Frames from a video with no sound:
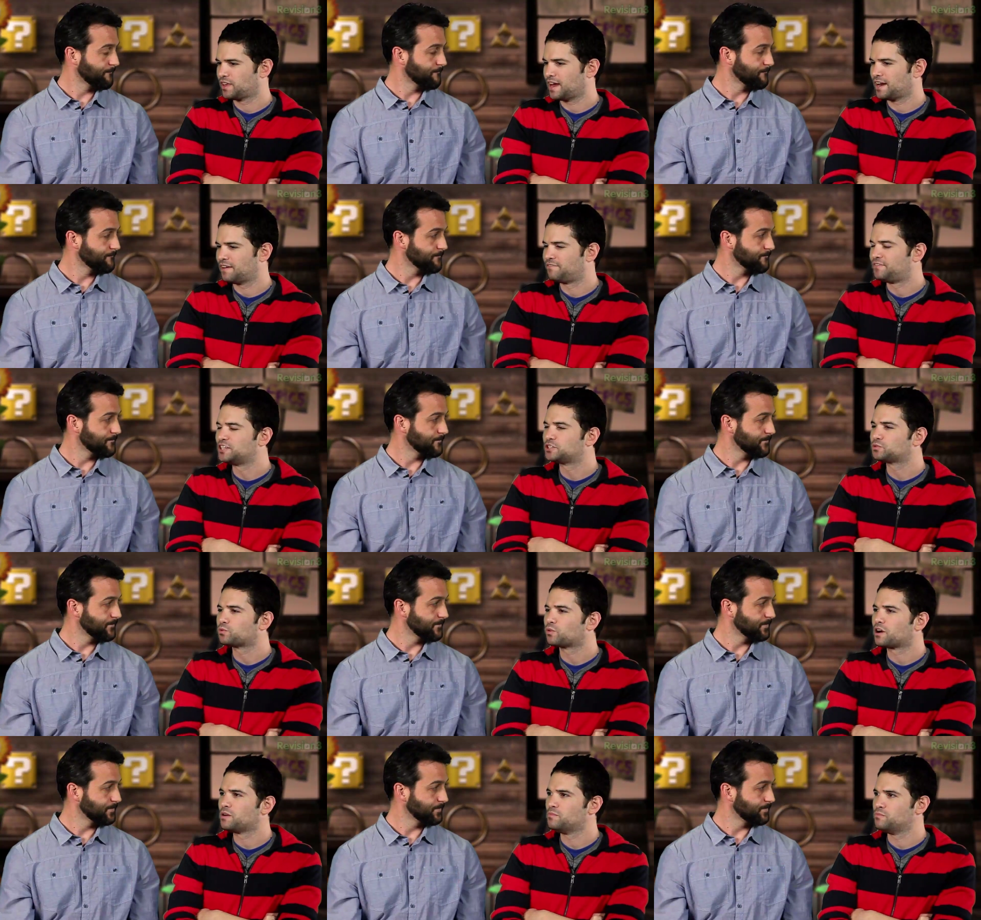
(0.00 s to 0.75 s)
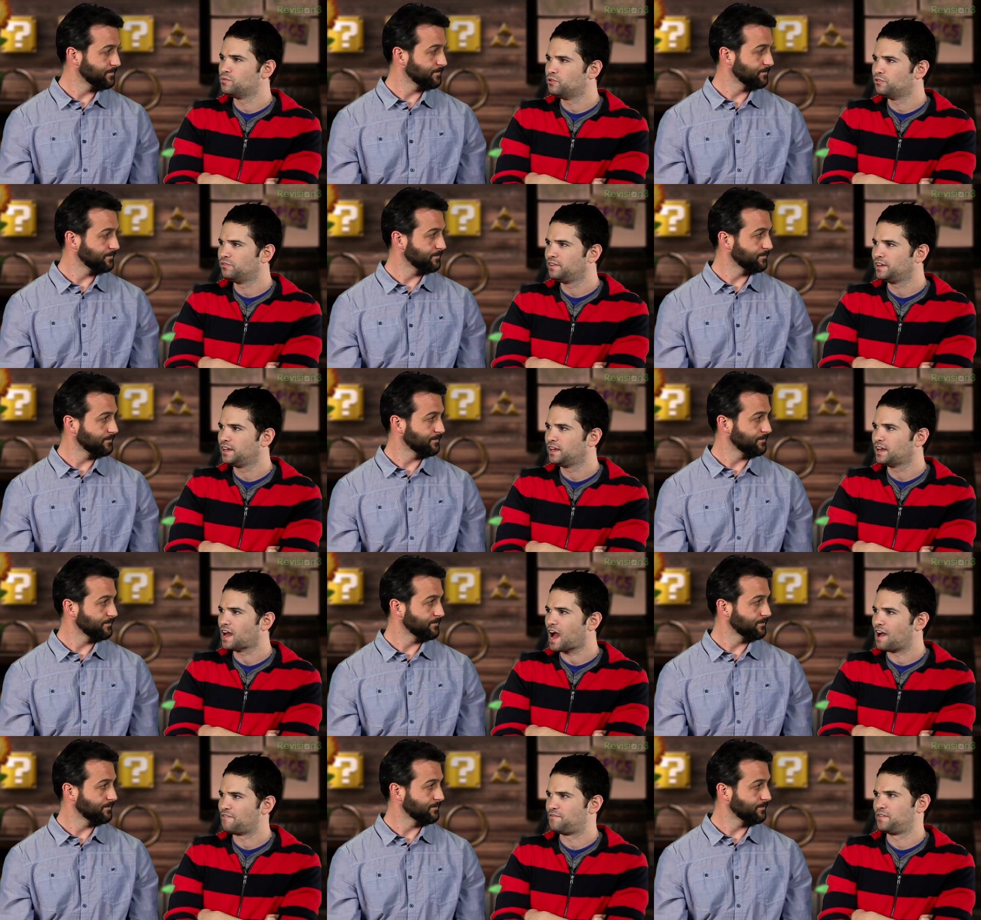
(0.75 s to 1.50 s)
Speaker 1: that if this were a
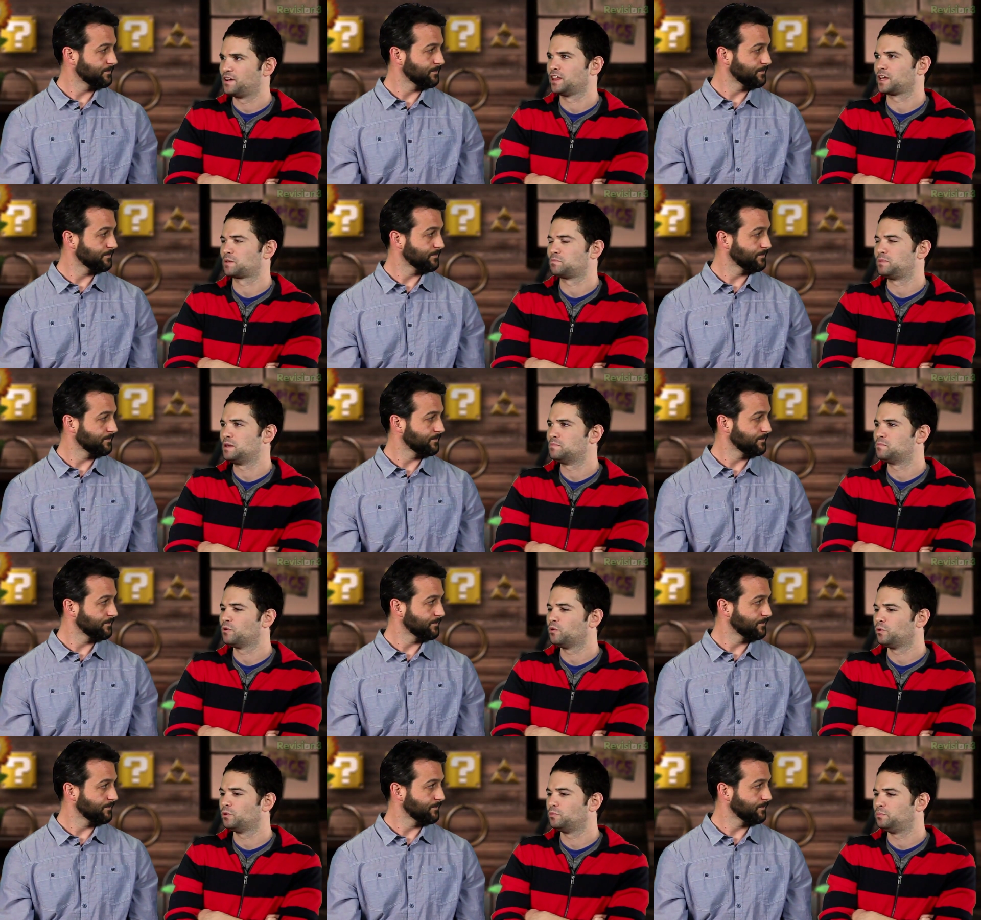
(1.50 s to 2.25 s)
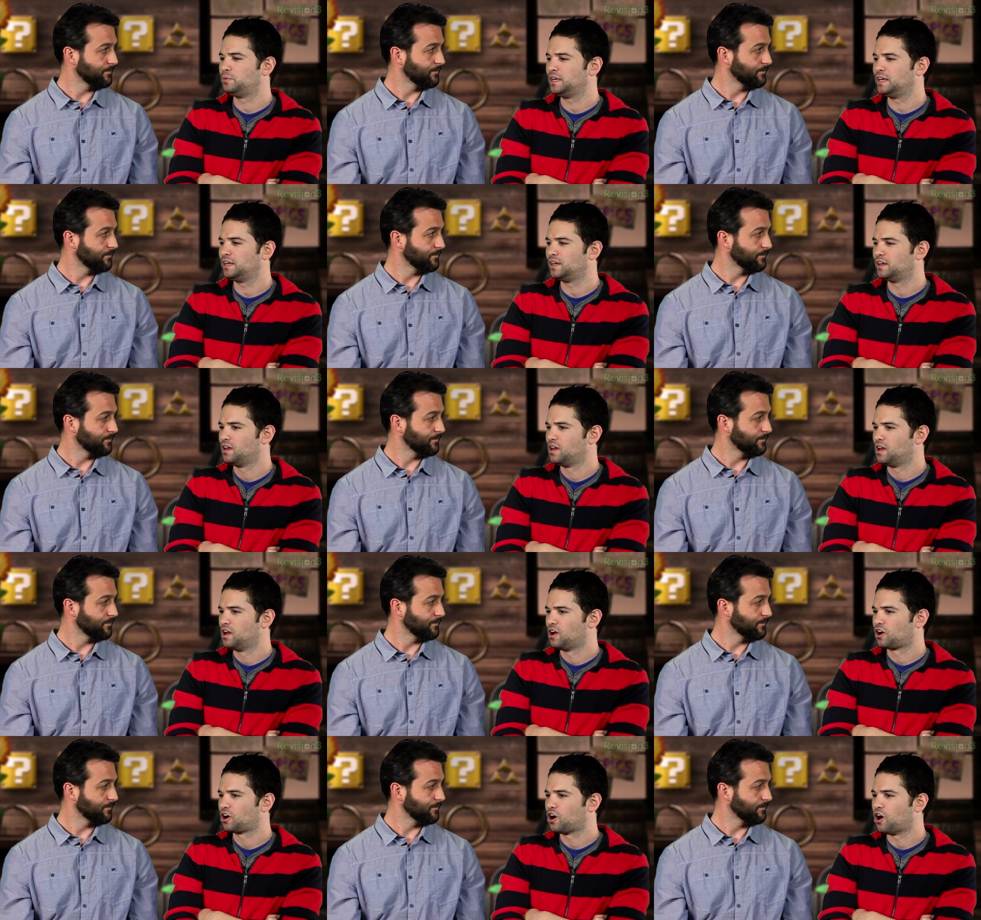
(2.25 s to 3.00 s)
movie, I feel like people would be
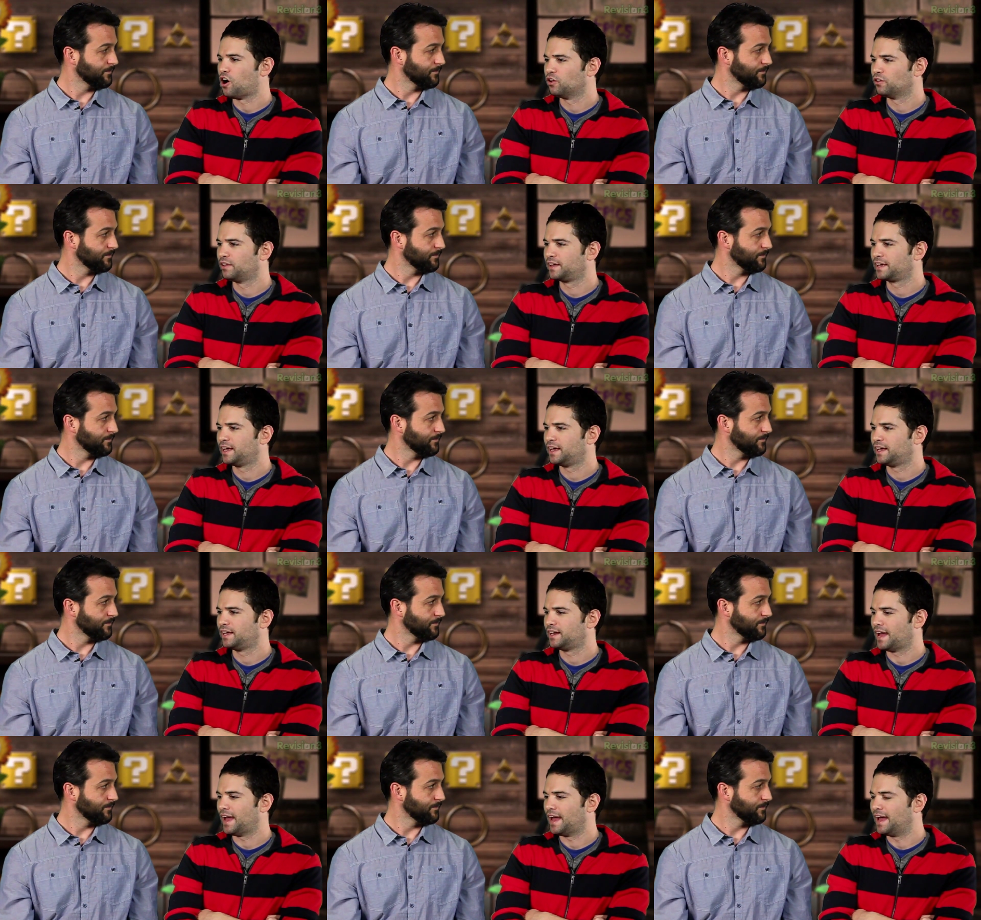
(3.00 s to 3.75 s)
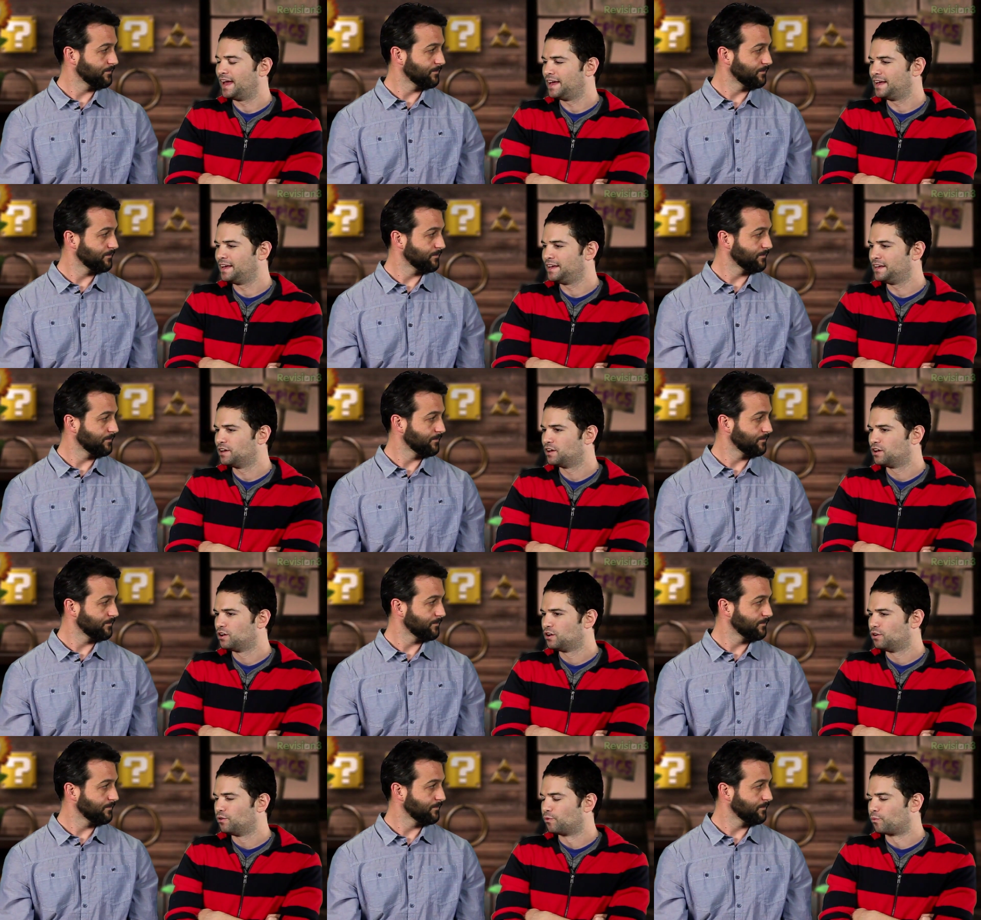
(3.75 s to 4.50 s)
calling it a
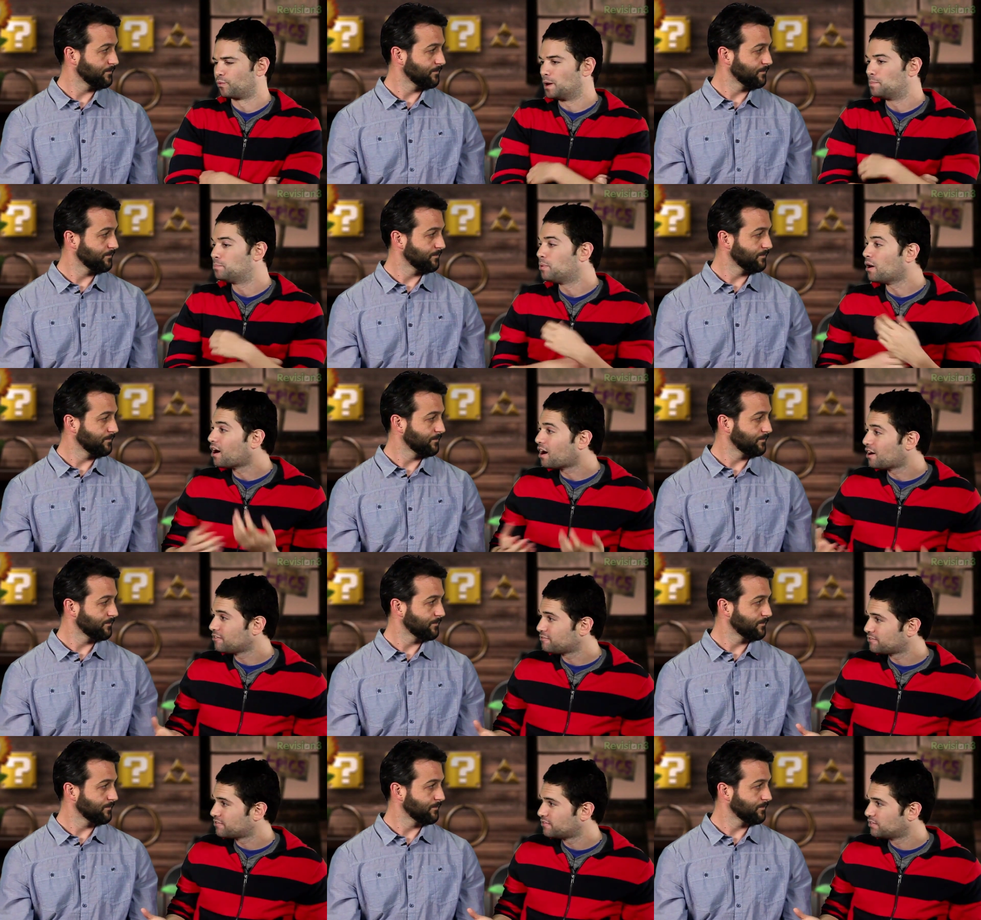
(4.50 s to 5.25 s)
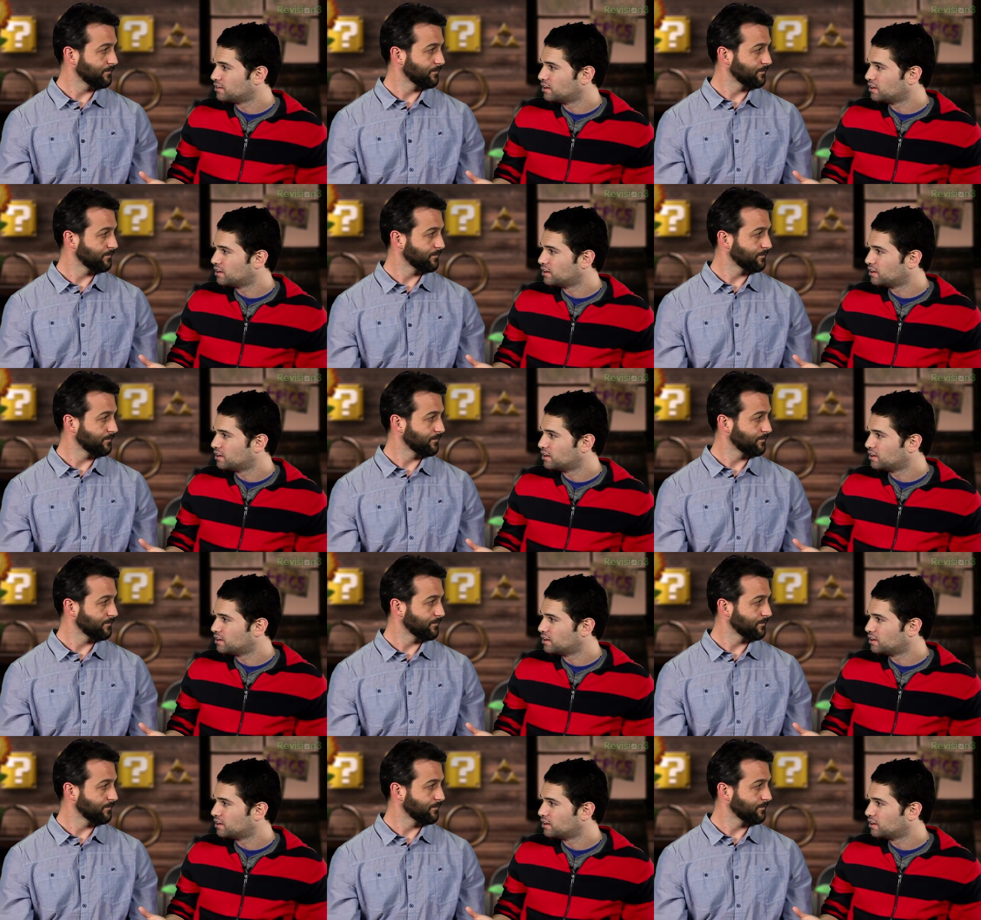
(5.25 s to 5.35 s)
ripoff